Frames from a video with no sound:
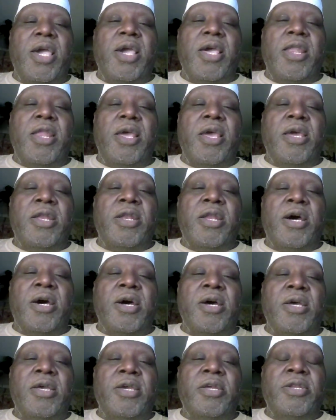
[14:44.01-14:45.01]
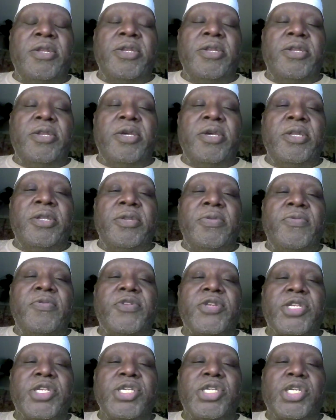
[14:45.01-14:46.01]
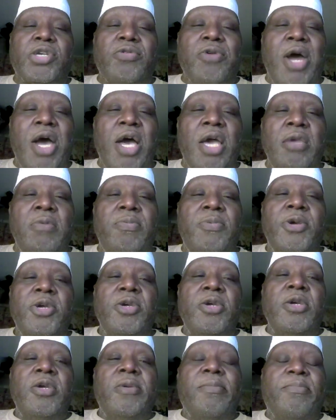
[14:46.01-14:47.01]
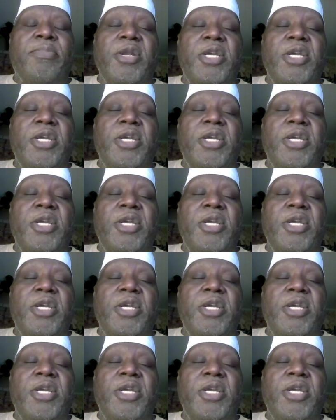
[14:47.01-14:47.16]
talk to the people who comment. Okay,